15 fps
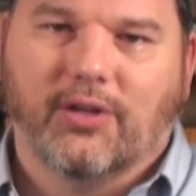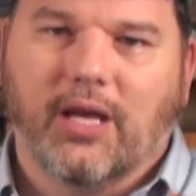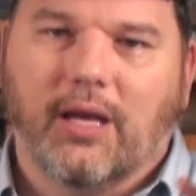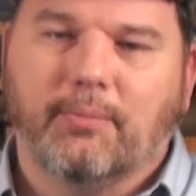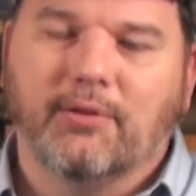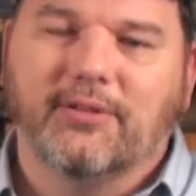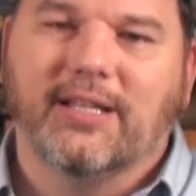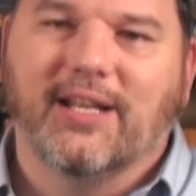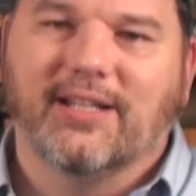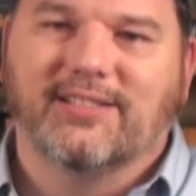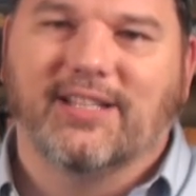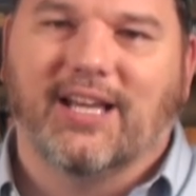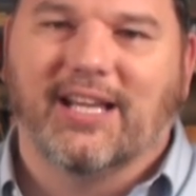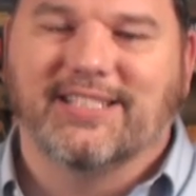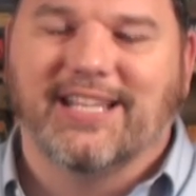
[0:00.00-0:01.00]
Okay, I'll put that
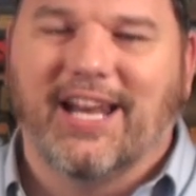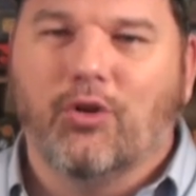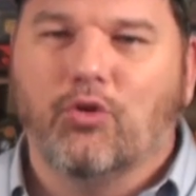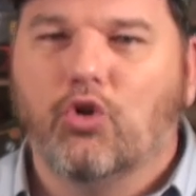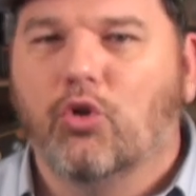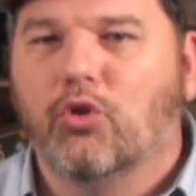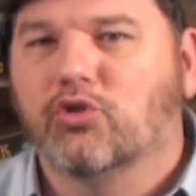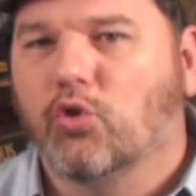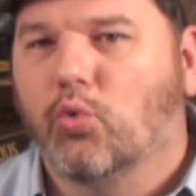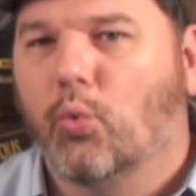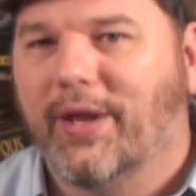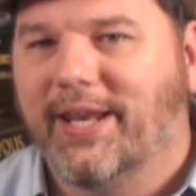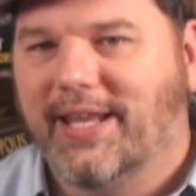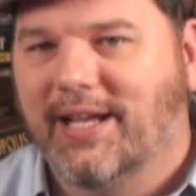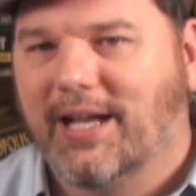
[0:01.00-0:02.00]
aside. I don't know. There's a
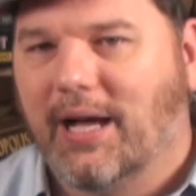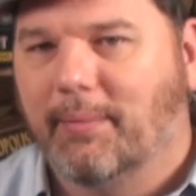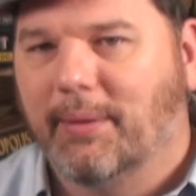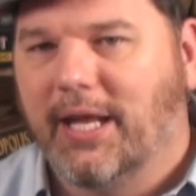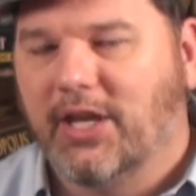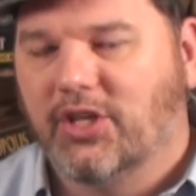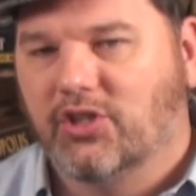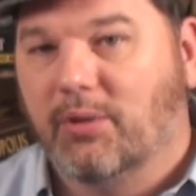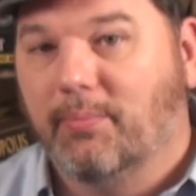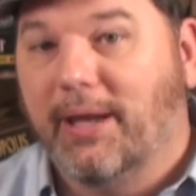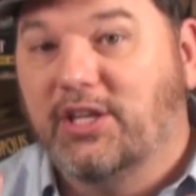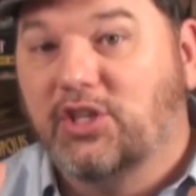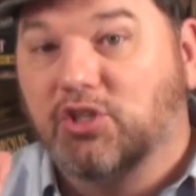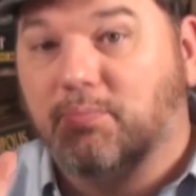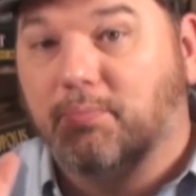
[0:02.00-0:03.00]
winning combination. It
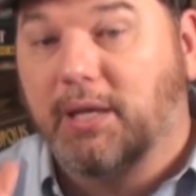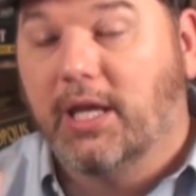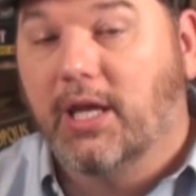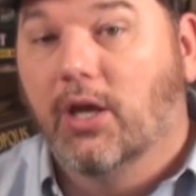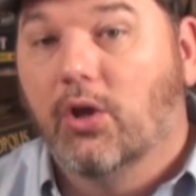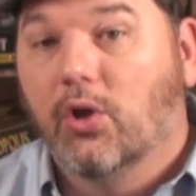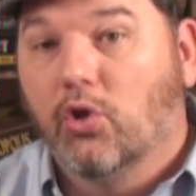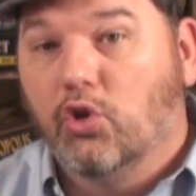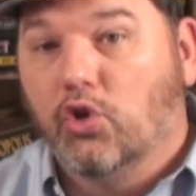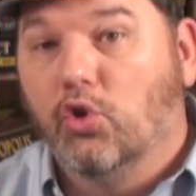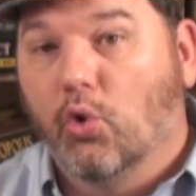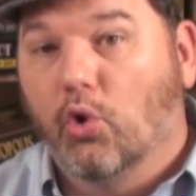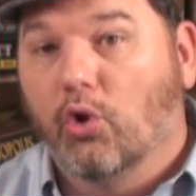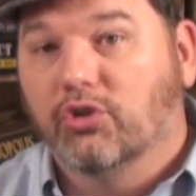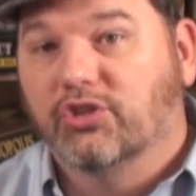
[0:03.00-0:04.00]
may just be
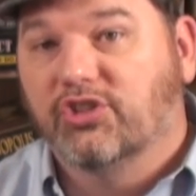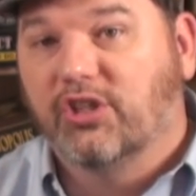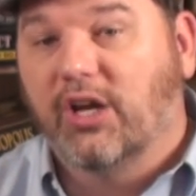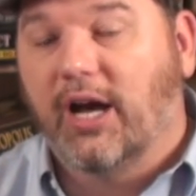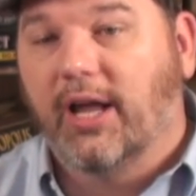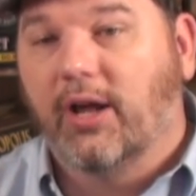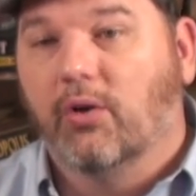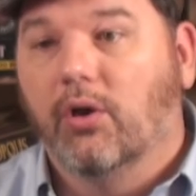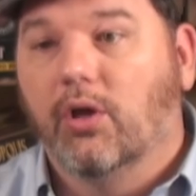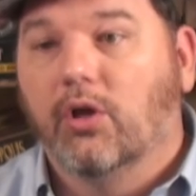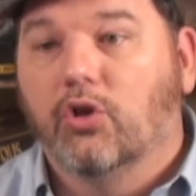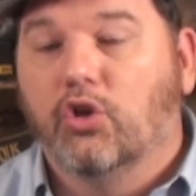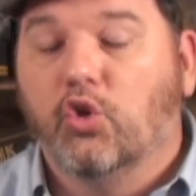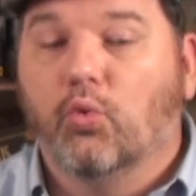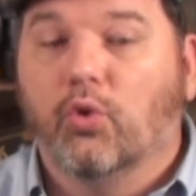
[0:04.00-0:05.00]
your style.
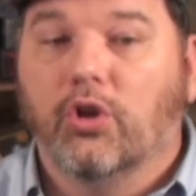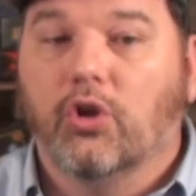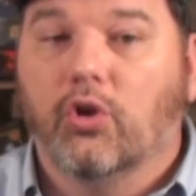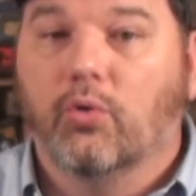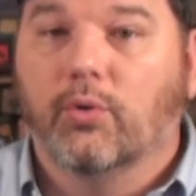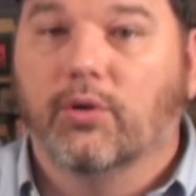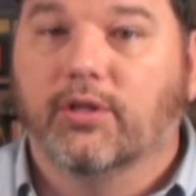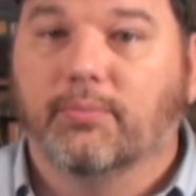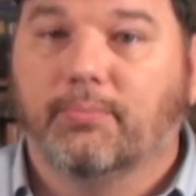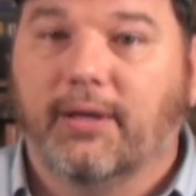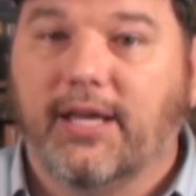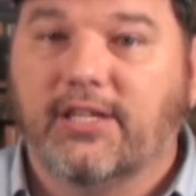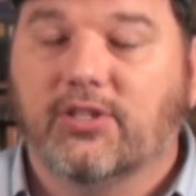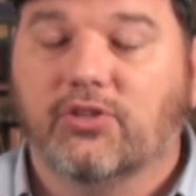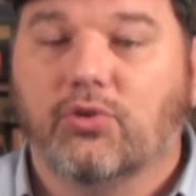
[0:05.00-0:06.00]
Do you want to know what the
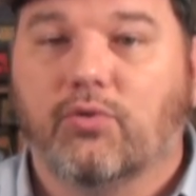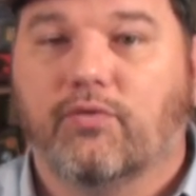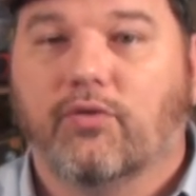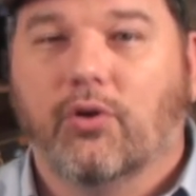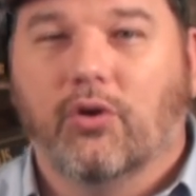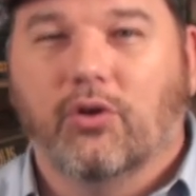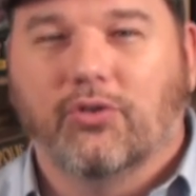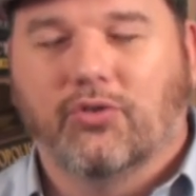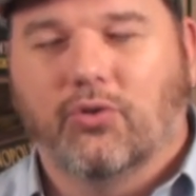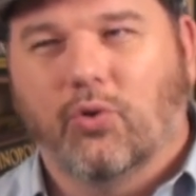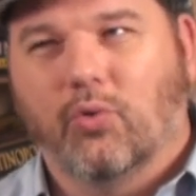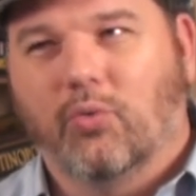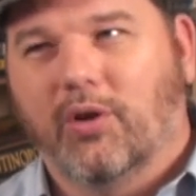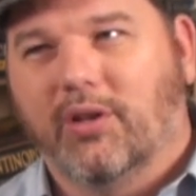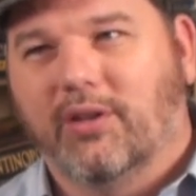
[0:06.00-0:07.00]
places do first
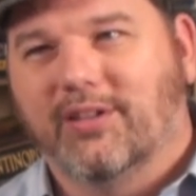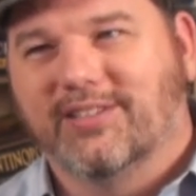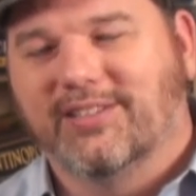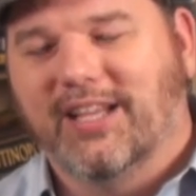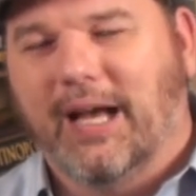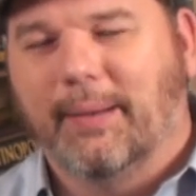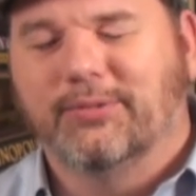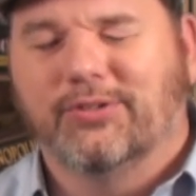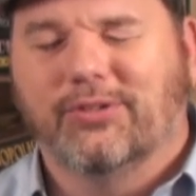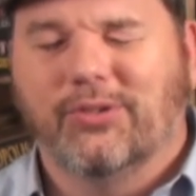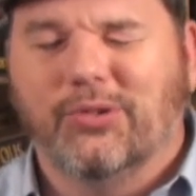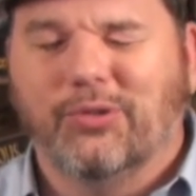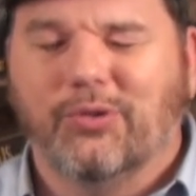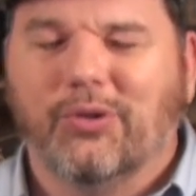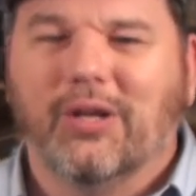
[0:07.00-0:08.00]
or what the stops
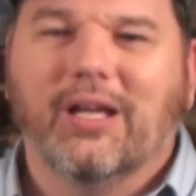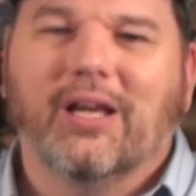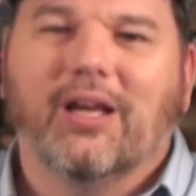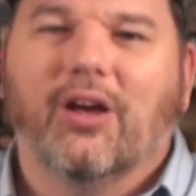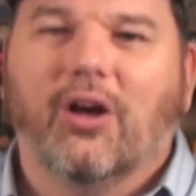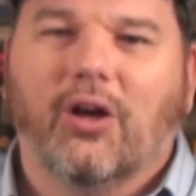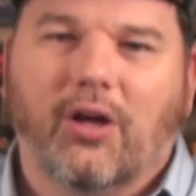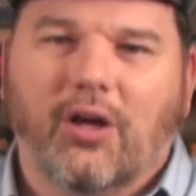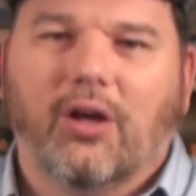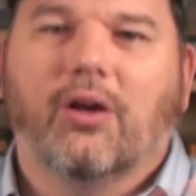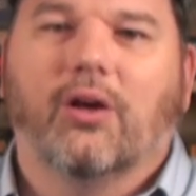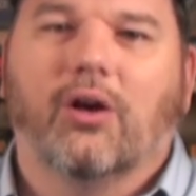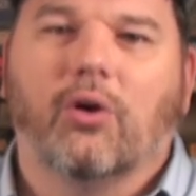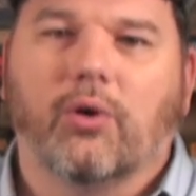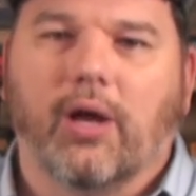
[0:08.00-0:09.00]
do?
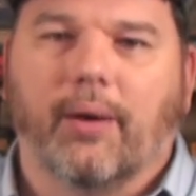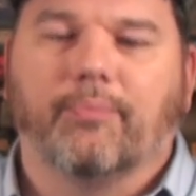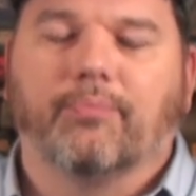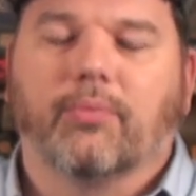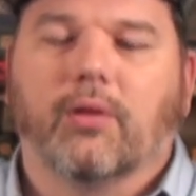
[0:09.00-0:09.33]
Okay.